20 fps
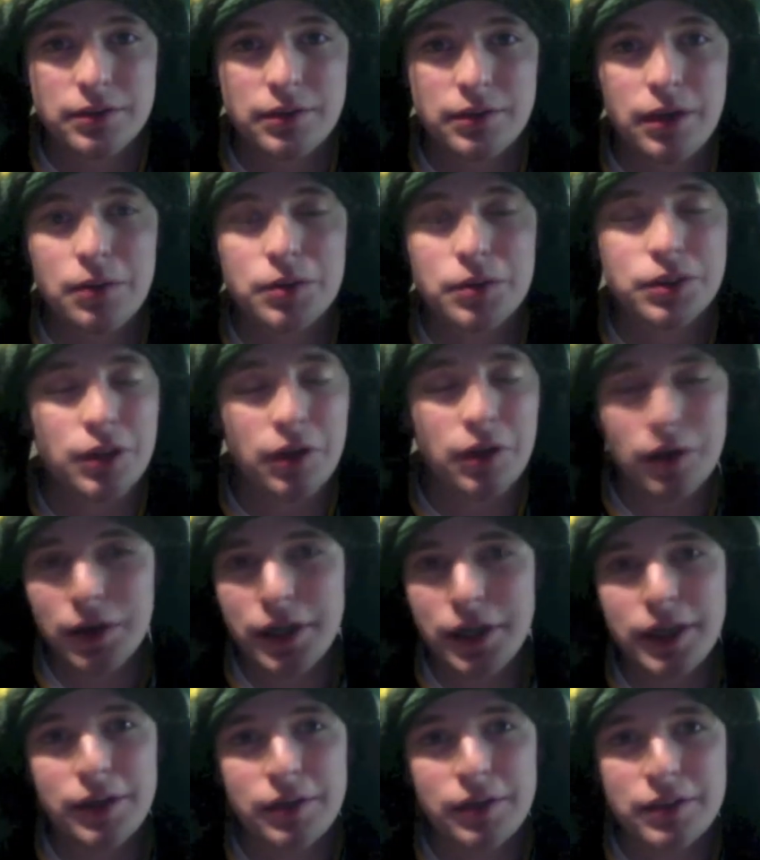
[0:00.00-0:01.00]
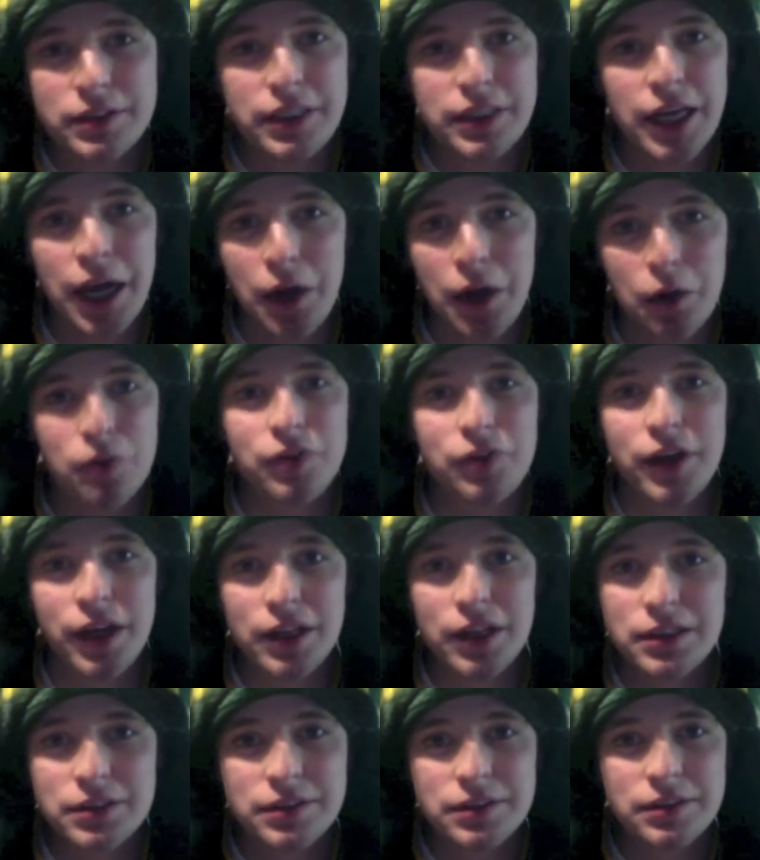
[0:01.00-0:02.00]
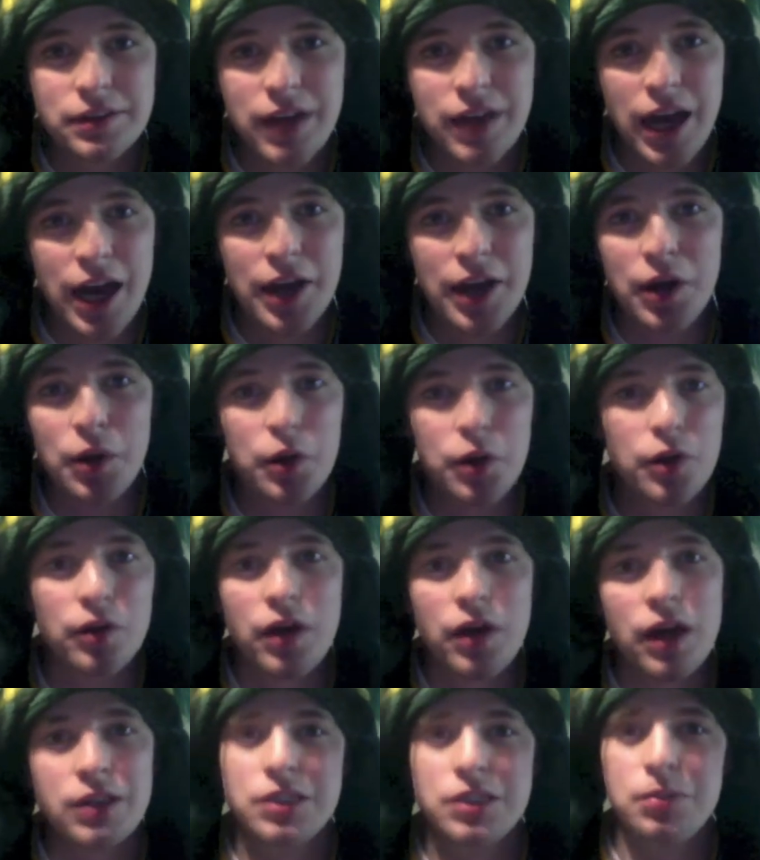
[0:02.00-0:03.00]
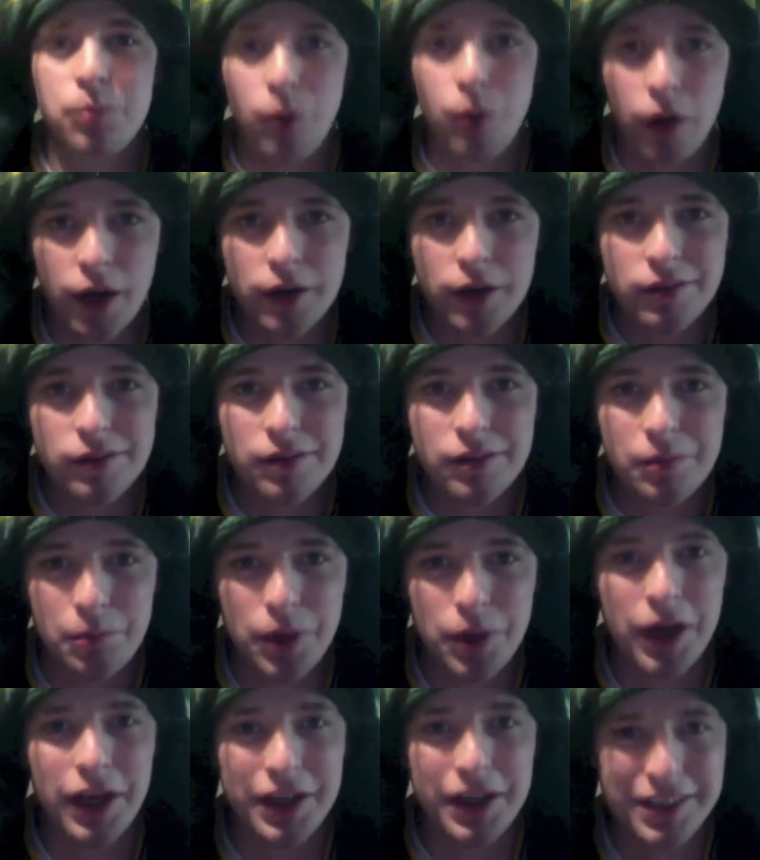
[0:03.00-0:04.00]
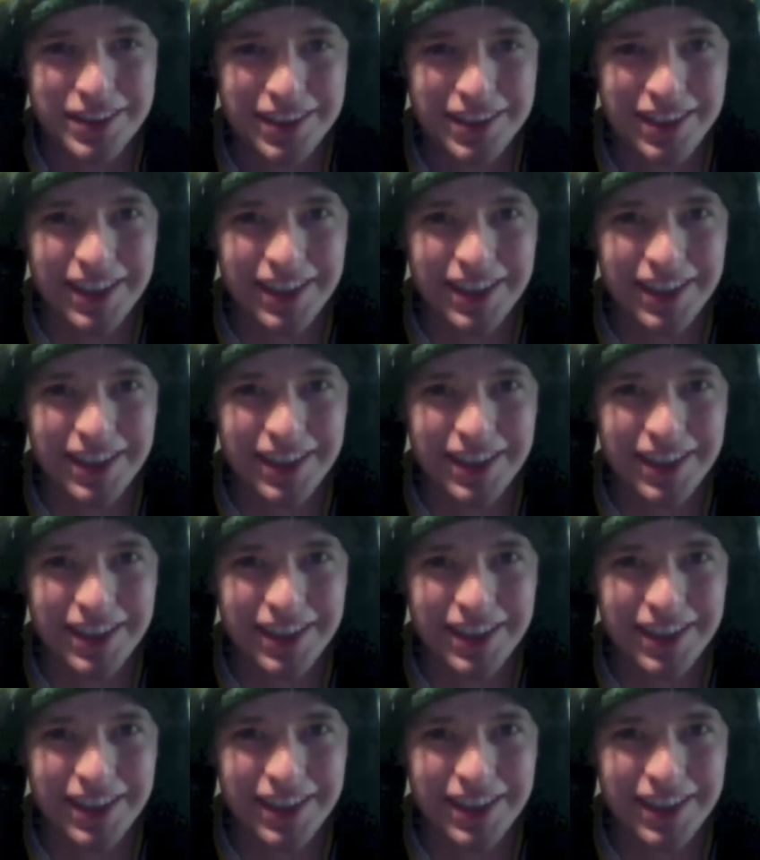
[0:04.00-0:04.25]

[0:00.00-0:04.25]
I'm sorry, Seattle fans. I know you're not surprised, but